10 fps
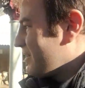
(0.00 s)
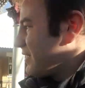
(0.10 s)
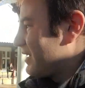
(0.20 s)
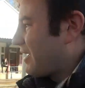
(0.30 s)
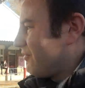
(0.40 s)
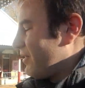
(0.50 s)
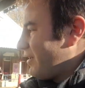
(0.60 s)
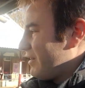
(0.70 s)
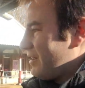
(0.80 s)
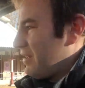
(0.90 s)
the down
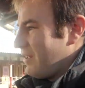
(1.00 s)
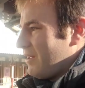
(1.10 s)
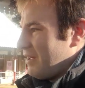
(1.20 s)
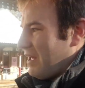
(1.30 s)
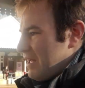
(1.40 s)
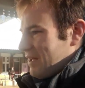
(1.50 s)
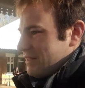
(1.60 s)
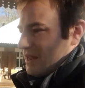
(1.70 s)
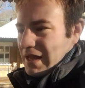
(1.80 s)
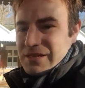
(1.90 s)
line and
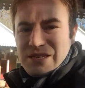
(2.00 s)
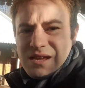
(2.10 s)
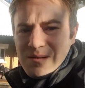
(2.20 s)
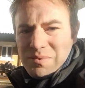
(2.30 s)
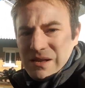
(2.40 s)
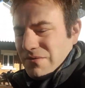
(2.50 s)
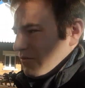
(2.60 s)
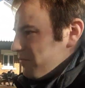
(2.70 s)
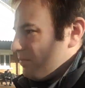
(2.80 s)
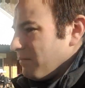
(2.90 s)
then that's the up
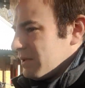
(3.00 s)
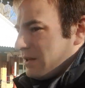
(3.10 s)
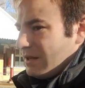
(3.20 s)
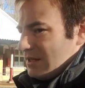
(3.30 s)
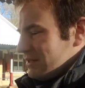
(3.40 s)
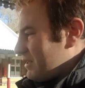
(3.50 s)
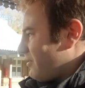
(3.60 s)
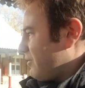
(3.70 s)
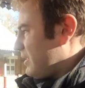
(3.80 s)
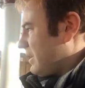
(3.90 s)
platform. So
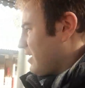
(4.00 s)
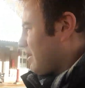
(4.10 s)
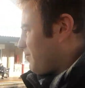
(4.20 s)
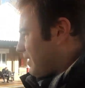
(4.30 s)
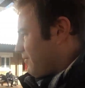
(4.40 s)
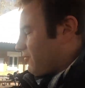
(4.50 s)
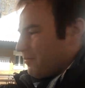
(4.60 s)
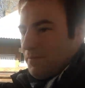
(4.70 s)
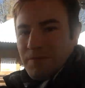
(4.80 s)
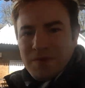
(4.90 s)
the up platform
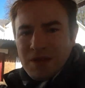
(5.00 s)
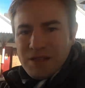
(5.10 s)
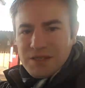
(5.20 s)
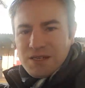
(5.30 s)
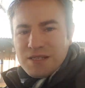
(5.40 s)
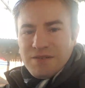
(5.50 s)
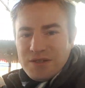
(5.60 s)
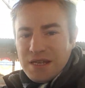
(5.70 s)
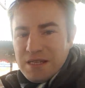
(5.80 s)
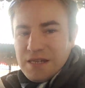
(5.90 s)
does have a
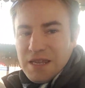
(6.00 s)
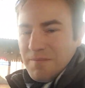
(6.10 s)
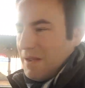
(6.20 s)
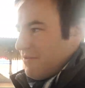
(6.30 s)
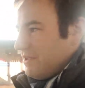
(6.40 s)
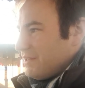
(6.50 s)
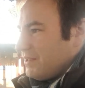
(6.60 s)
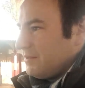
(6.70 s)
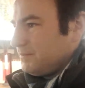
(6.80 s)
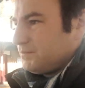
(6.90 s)
set of ticket
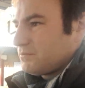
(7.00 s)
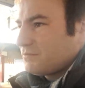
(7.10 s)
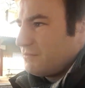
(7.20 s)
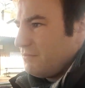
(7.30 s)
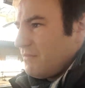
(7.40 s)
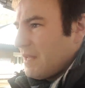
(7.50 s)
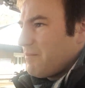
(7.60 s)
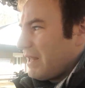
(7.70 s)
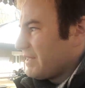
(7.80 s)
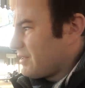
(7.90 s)
barriers, but
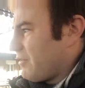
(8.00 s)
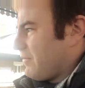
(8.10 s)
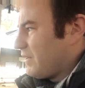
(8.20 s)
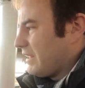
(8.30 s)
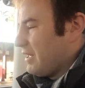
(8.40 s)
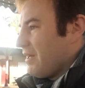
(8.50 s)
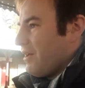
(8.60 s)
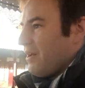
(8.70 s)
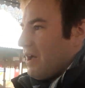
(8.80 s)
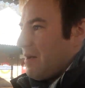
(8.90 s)
that's only for the
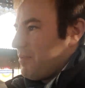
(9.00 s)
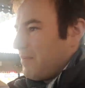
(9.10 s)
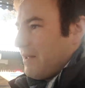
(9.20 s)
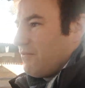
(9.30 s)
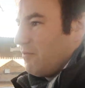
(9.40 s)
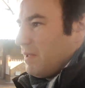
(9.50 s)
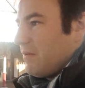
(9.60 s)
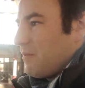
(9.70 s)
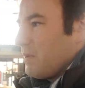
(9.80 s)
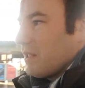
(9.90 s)
up platform.
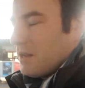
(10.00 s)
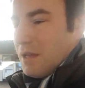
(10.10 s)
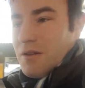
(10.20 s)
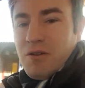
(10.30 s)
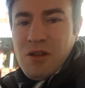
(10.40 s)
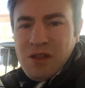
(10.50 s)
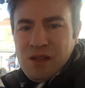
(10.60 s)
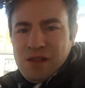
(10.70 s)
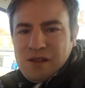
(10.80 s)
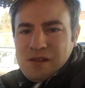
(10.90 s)
Anyway, we're going to go
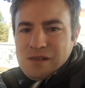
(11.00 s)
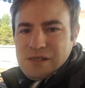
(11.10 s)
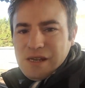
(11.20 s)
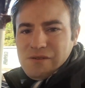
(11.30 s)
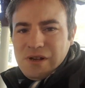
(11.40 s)
down